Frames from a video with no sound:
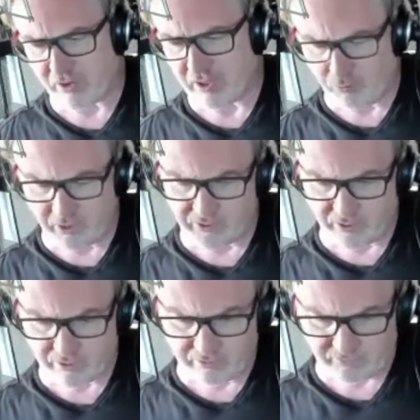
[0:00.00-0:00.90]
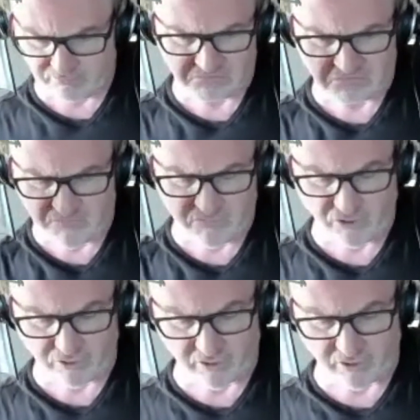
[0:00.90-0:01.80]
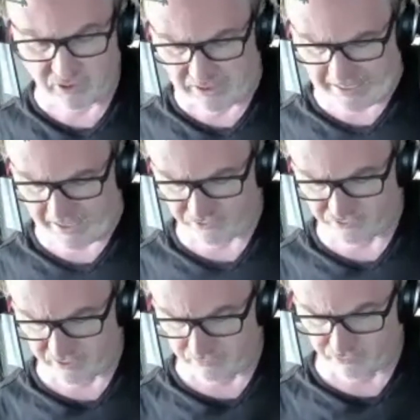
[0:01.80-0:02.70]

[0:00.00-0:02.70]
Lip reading: I went and took a class, and it was